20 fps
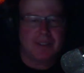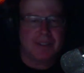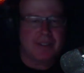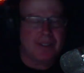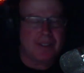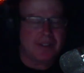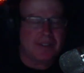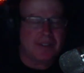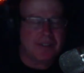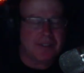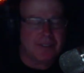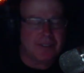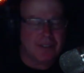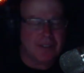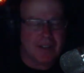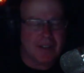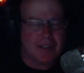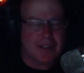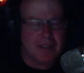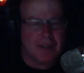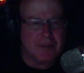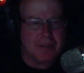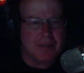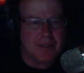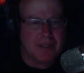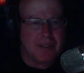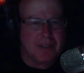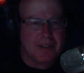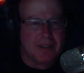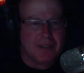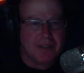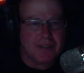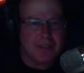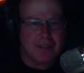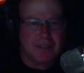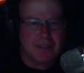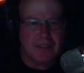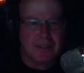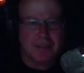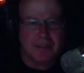That's exactly what it is.
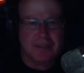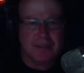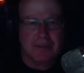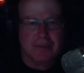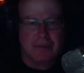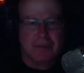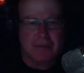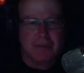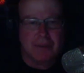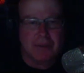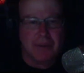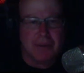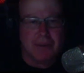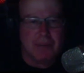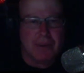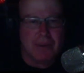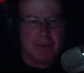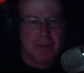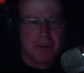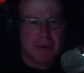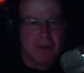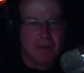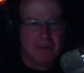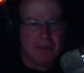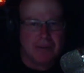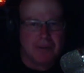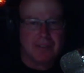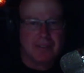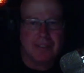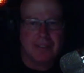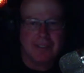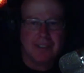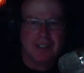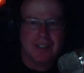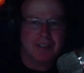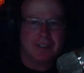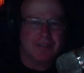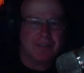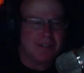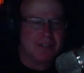It's throw them a bone
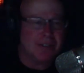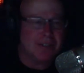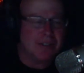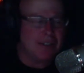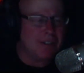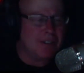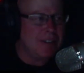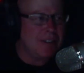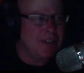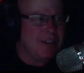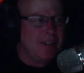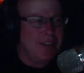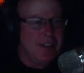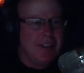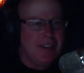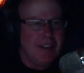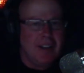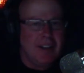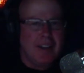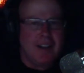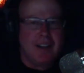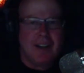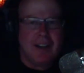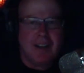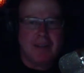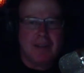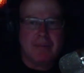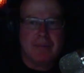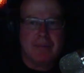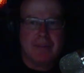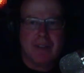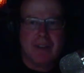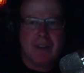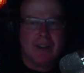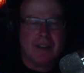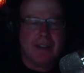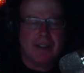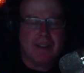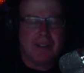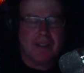if they're good.
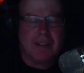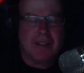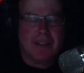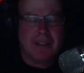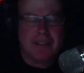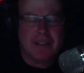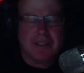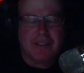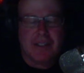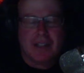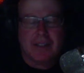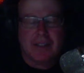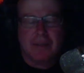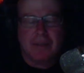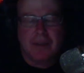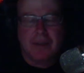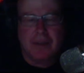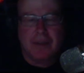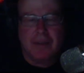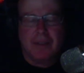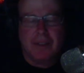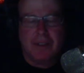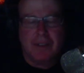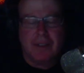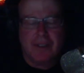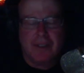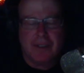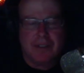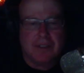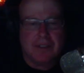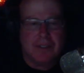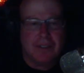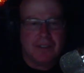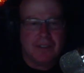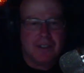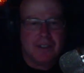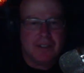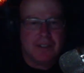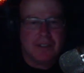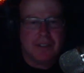That's exactly what it is.
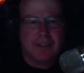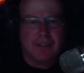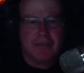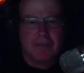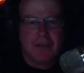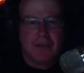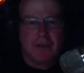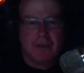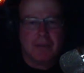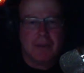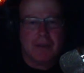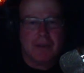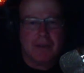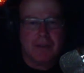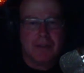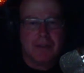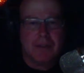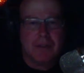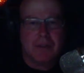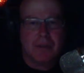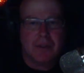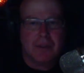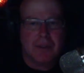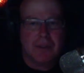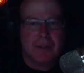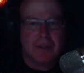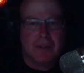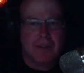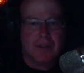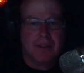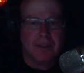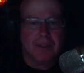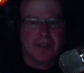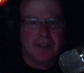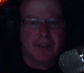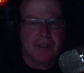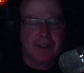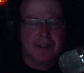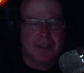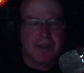It's a form of control,
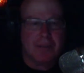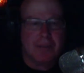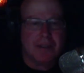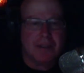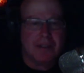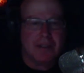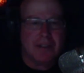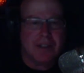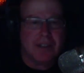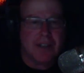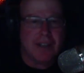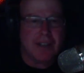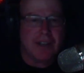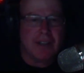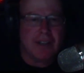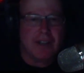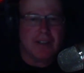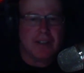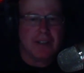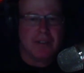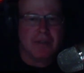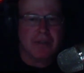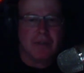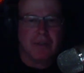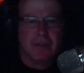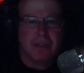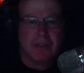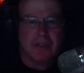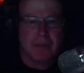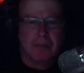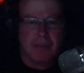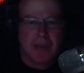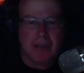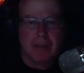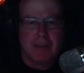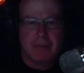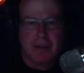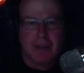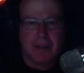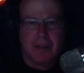like a domesticated control. It's a
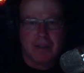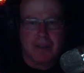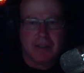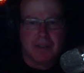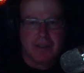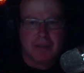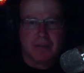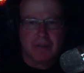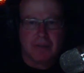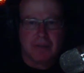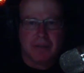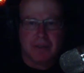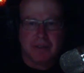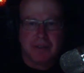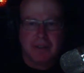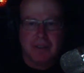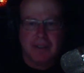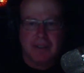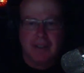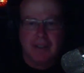man-made control.